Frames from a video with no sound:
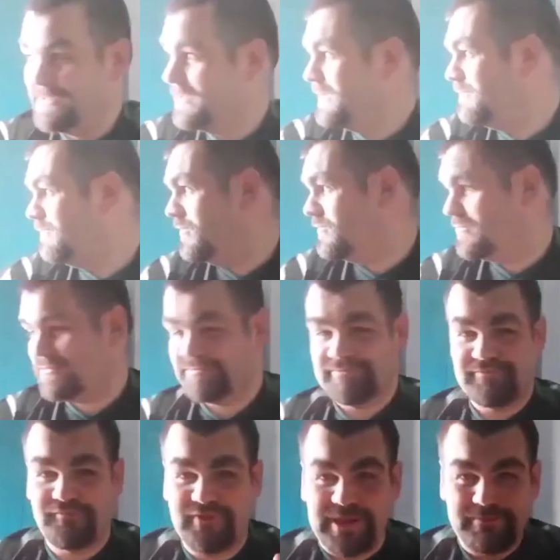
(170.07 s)
But
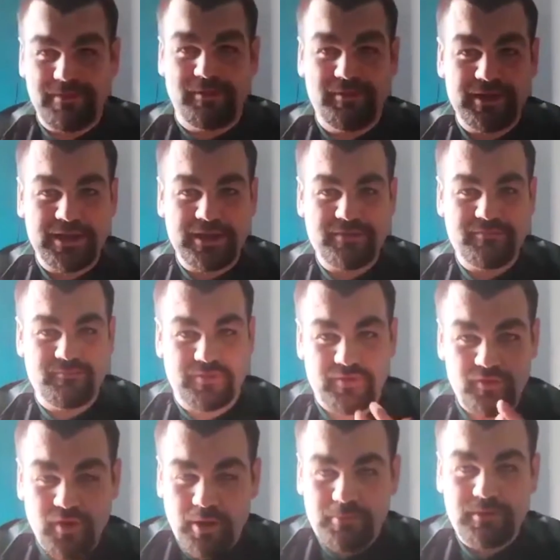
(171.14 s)
think about it, we
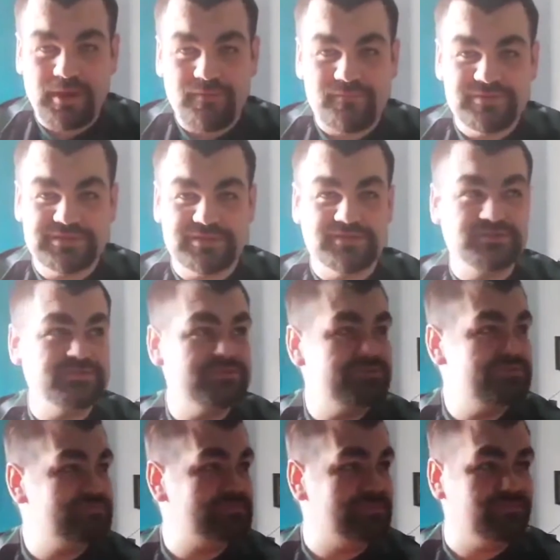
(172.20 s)
know we've got the result.
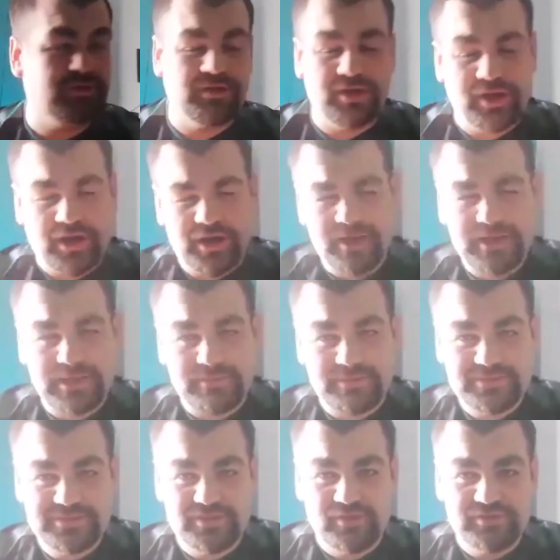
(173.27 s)
We've got a hard game on
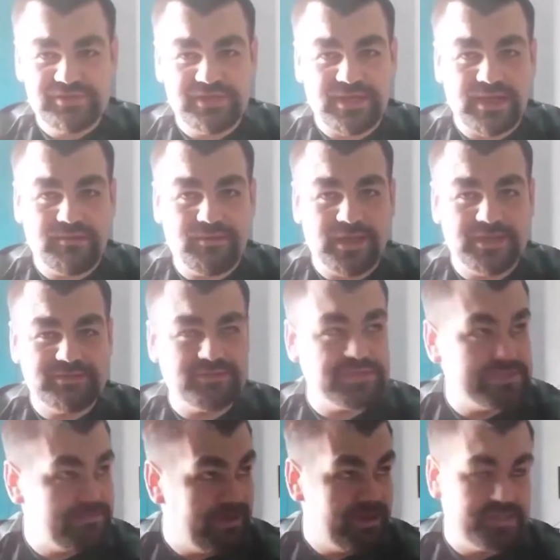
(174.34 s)
Tuesday night against Crystal
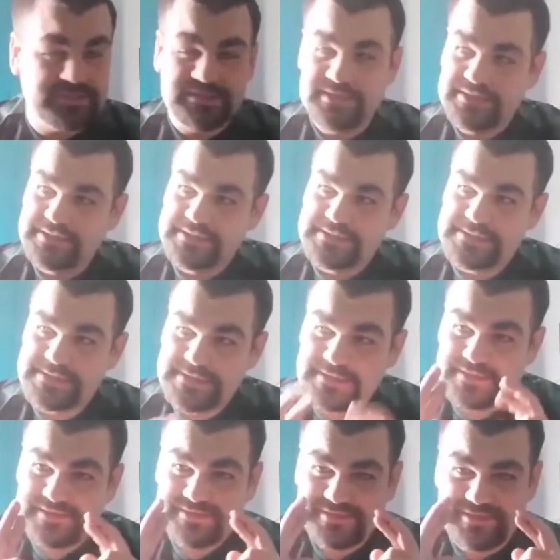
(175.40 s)
Palace.
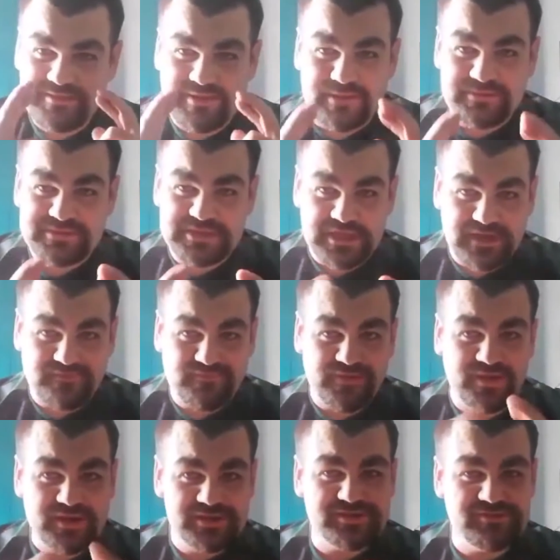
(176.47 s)
See what happens there,
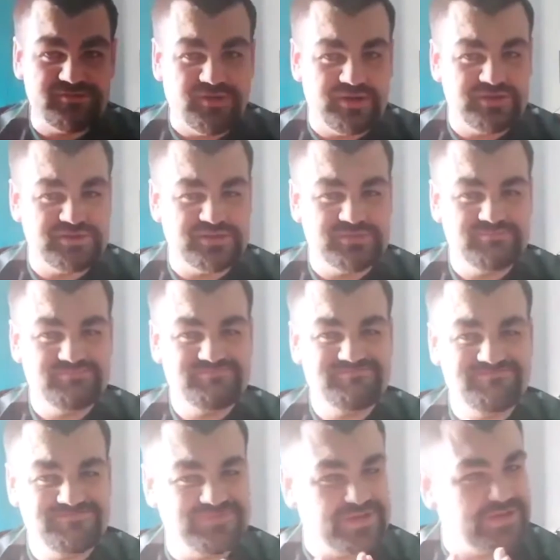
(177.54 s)
fingers crossed.
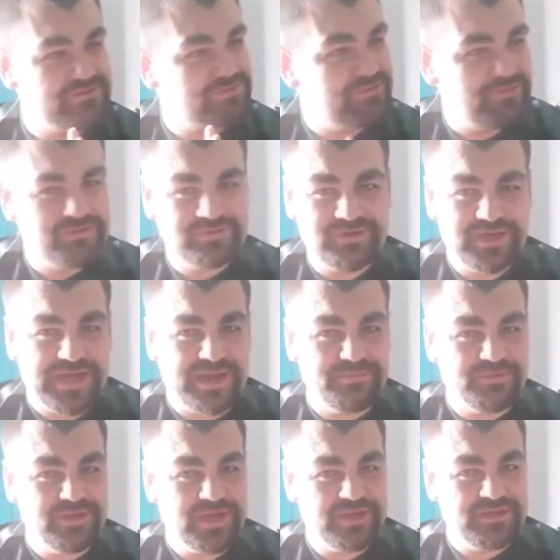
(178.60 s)
But I don't know what's going to happen
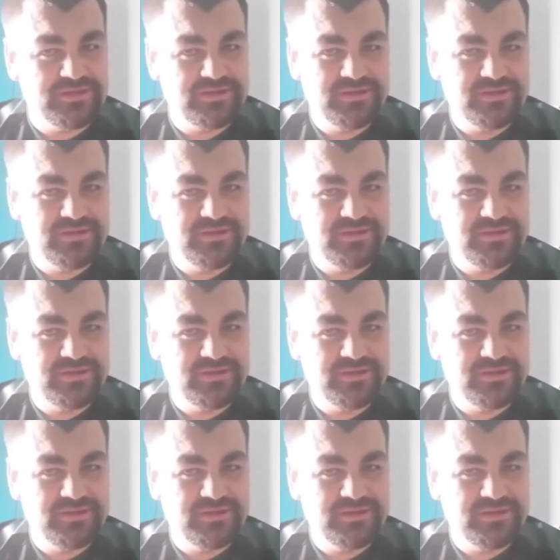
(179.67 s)
yet.